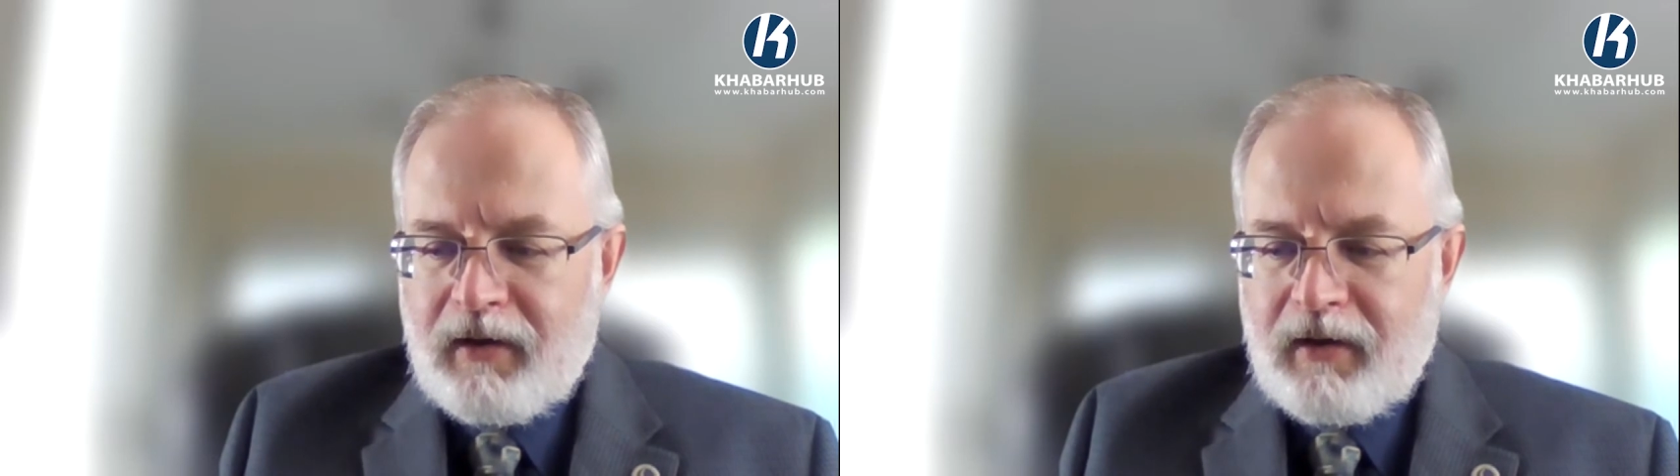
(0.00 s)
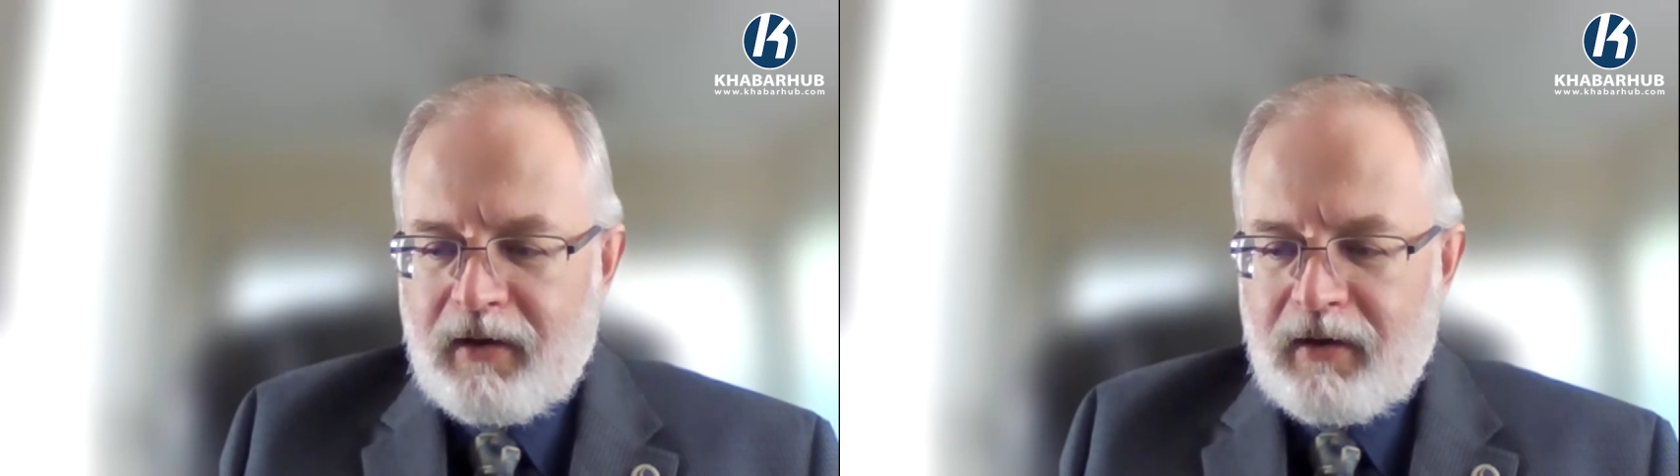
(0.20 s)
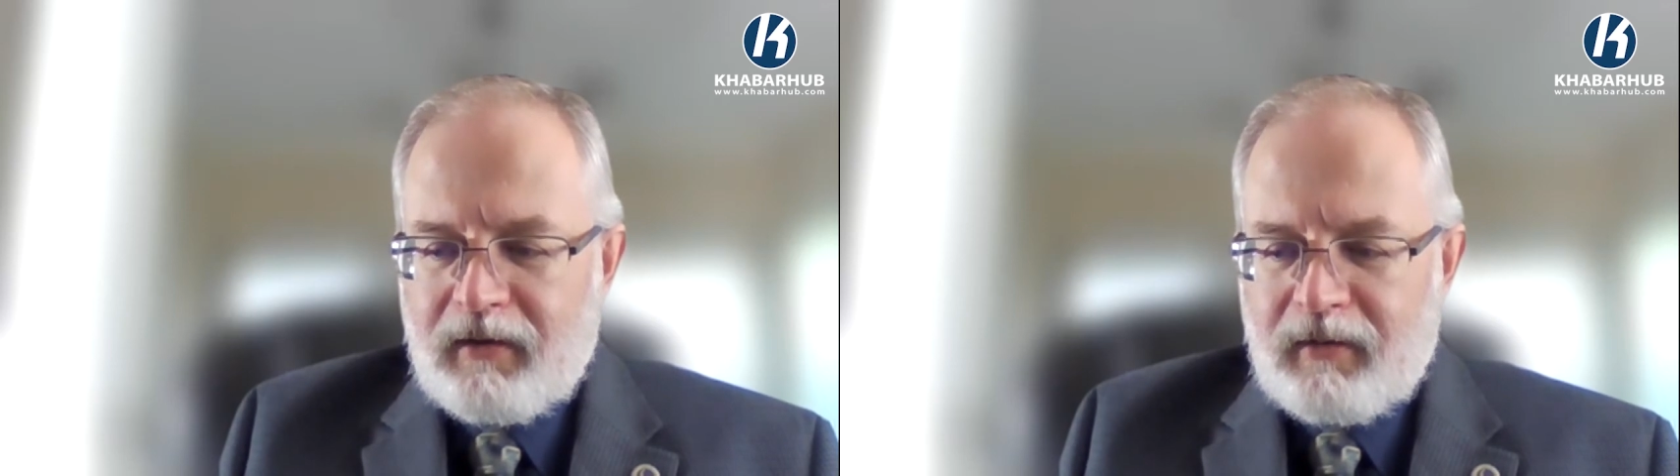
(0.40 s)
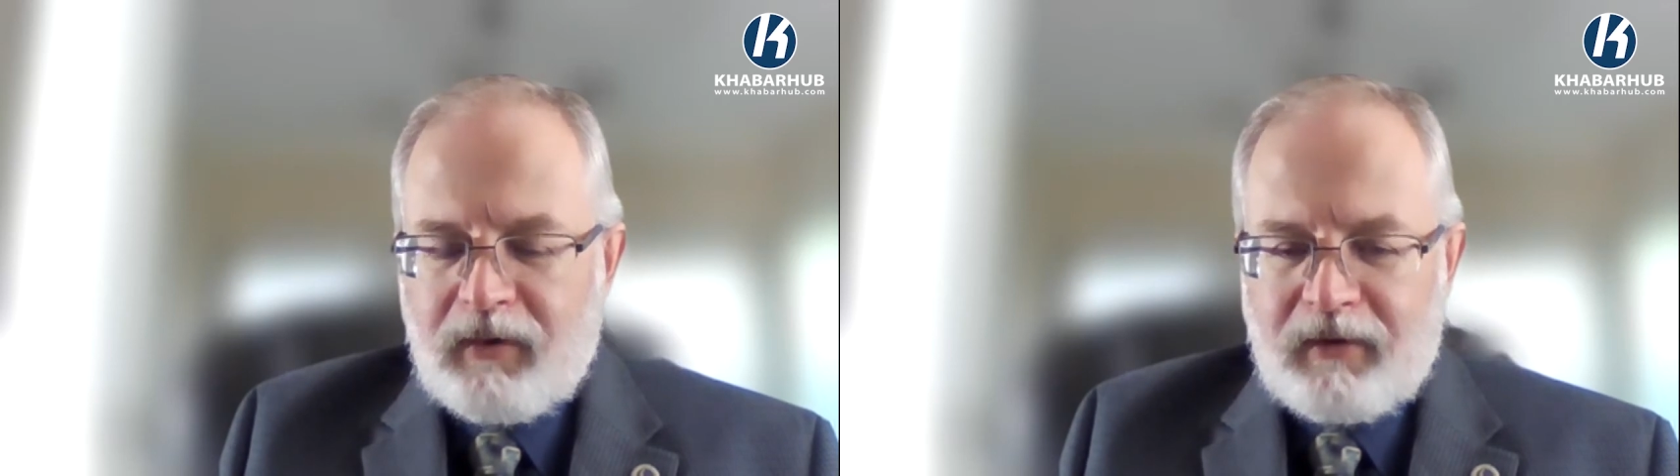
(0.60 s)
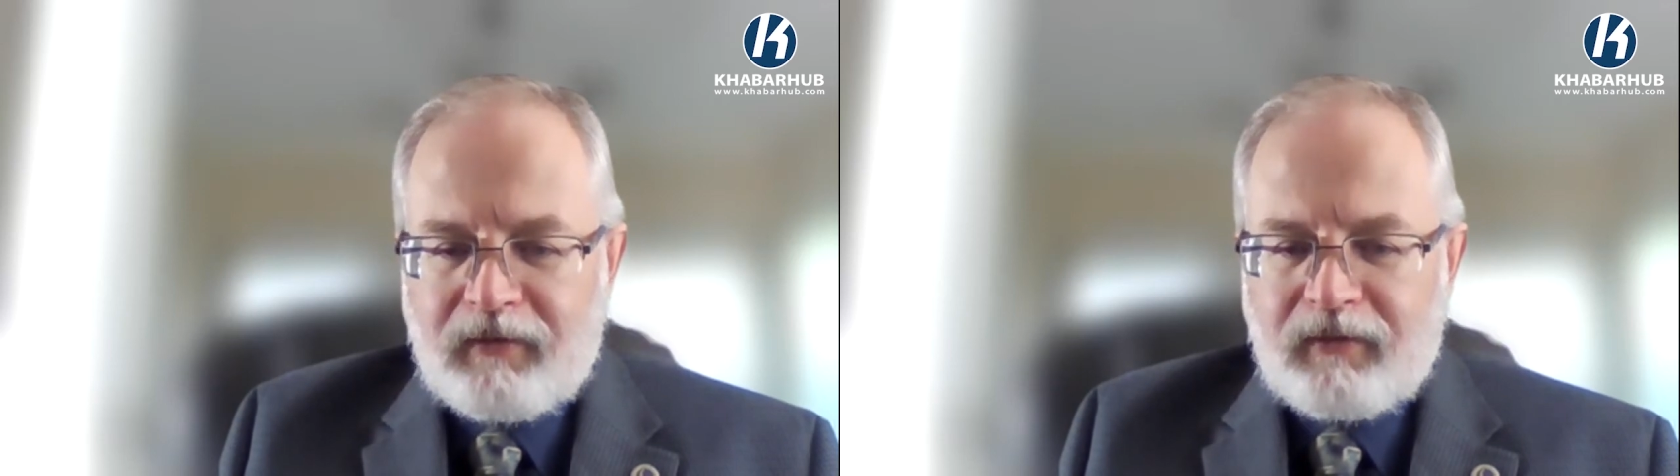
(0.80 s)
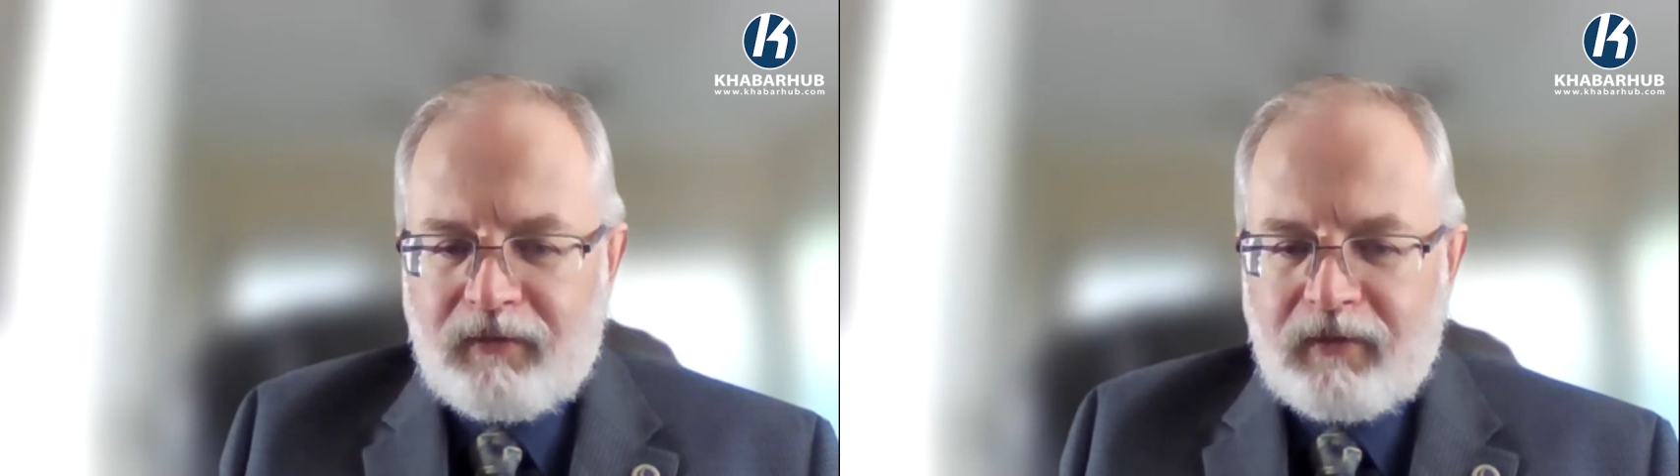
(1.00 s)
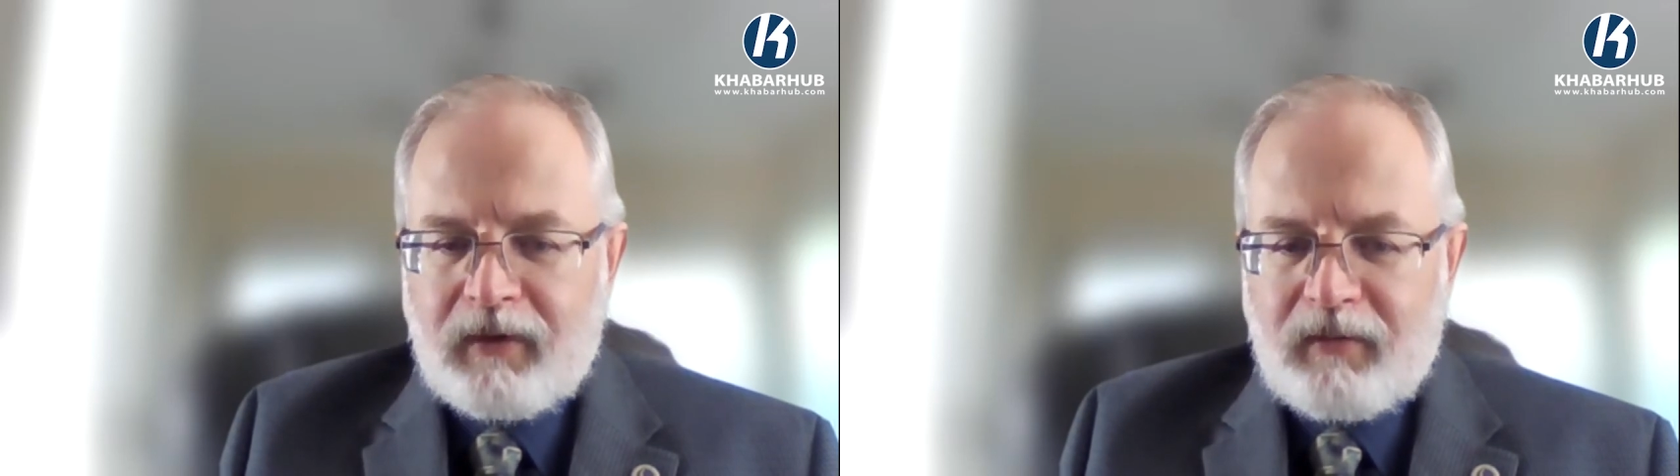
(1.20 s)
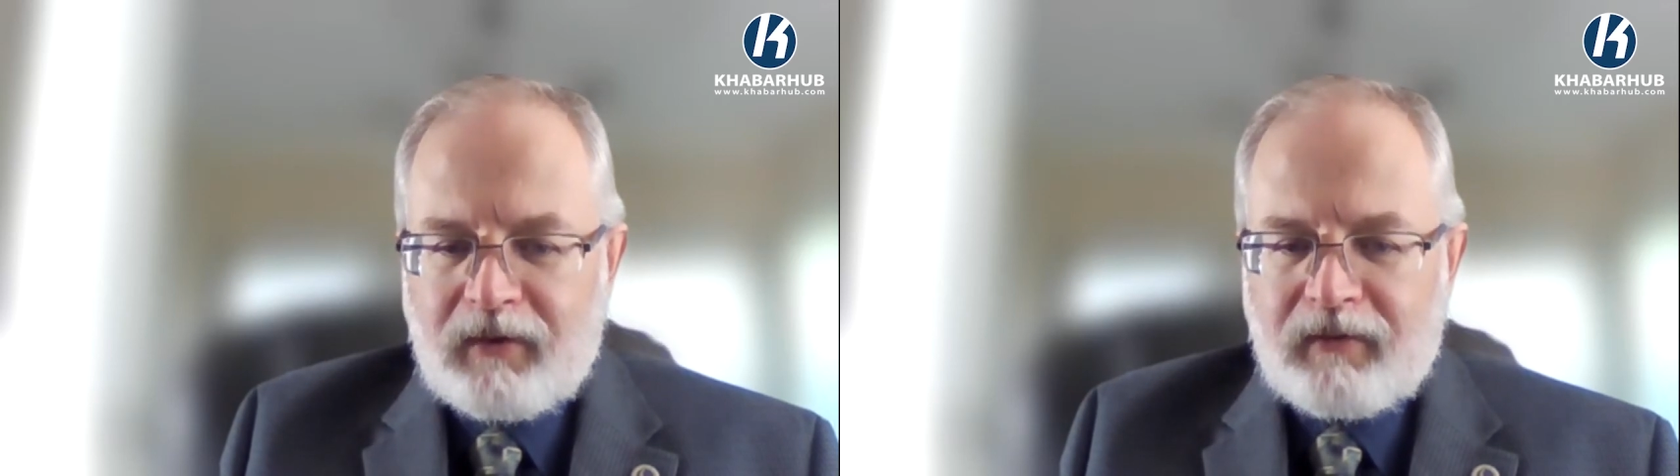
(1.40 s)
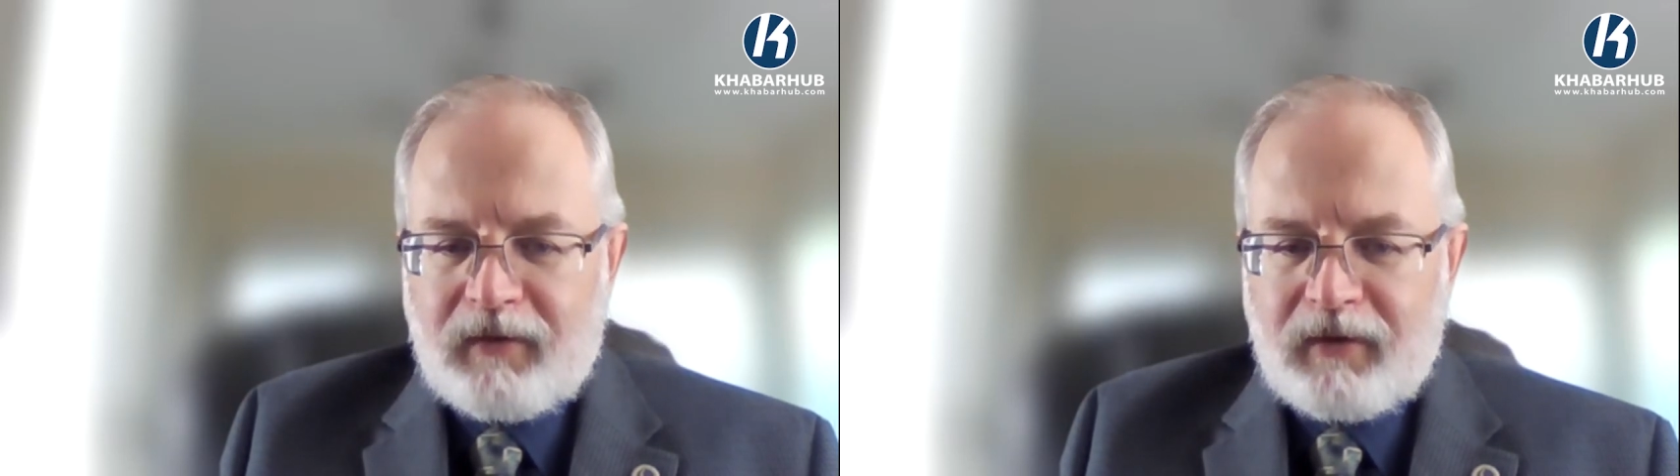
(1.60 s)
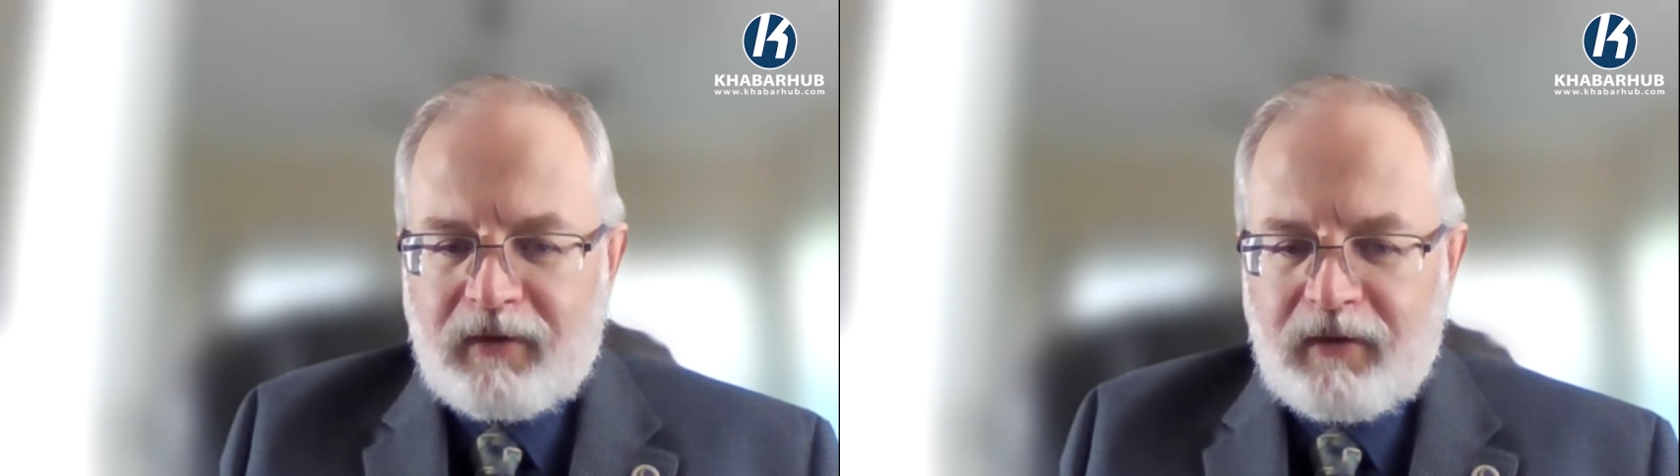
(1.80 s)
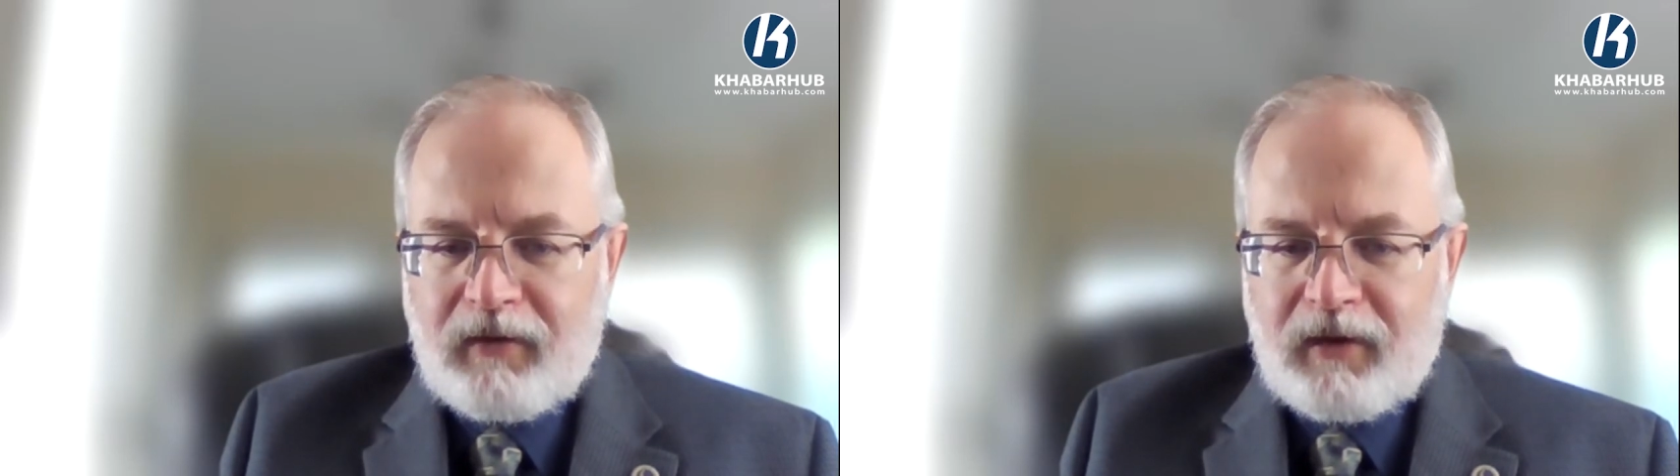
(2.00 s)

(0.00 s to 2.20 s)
it would have continued